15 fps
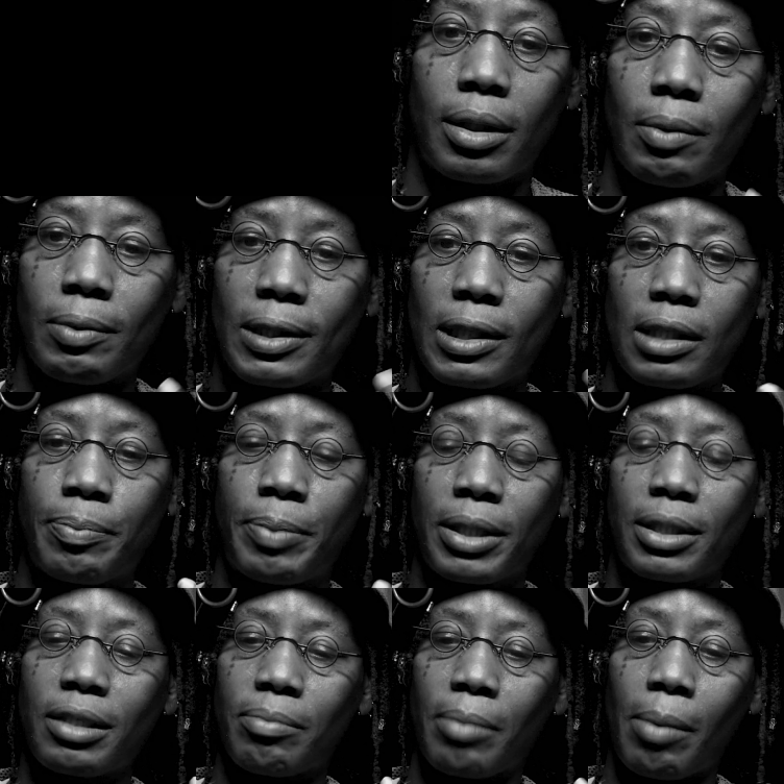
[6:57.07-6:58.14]
There was this
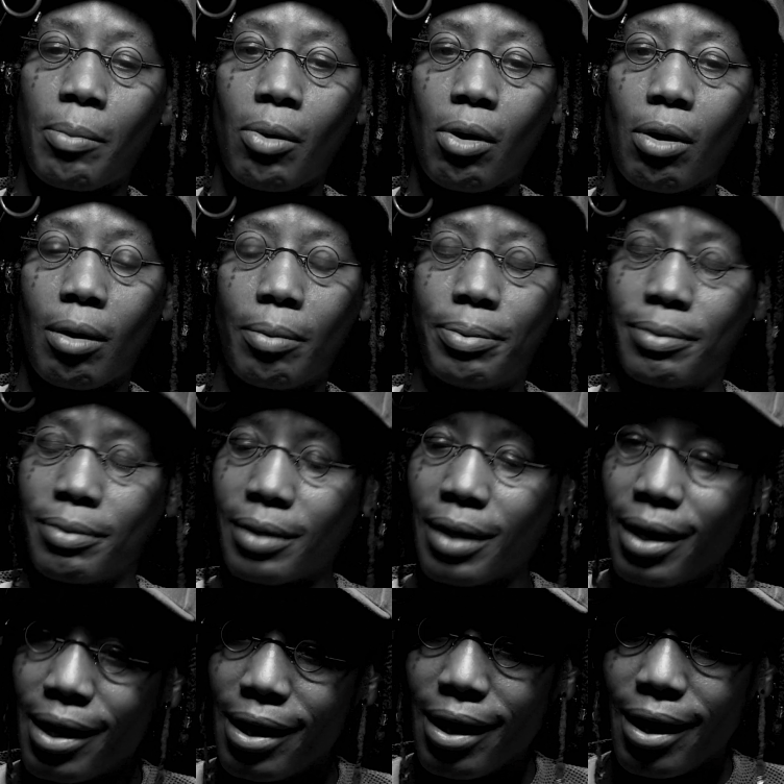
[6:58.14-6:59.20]
picture of my mom
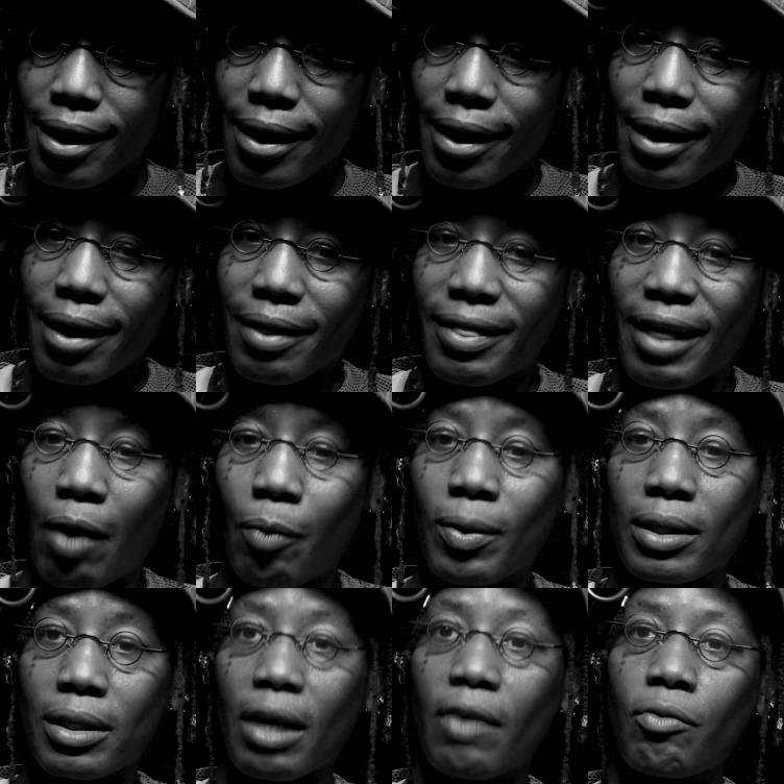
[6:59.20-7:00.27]
that
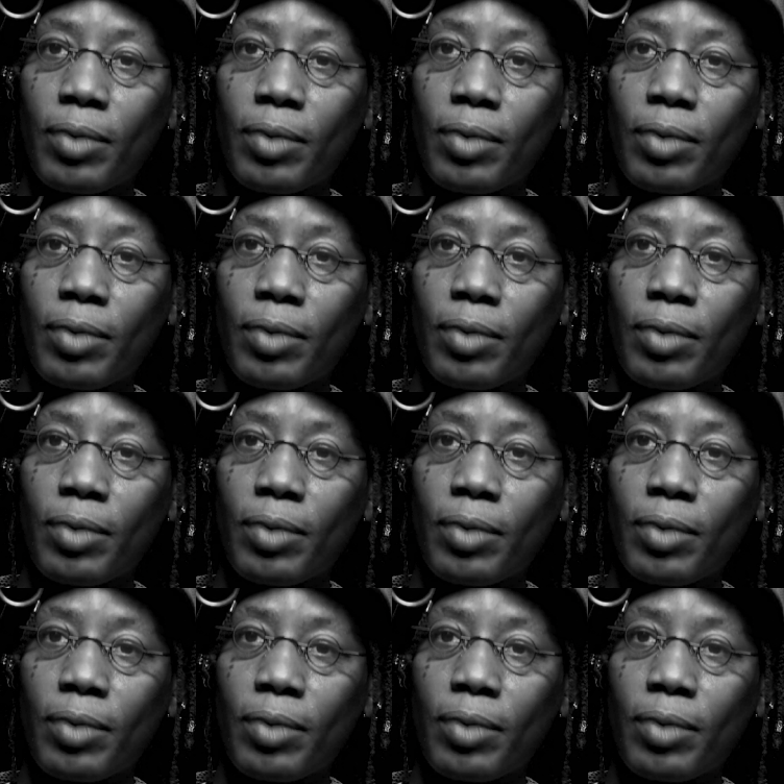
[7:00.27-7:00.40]
we loved.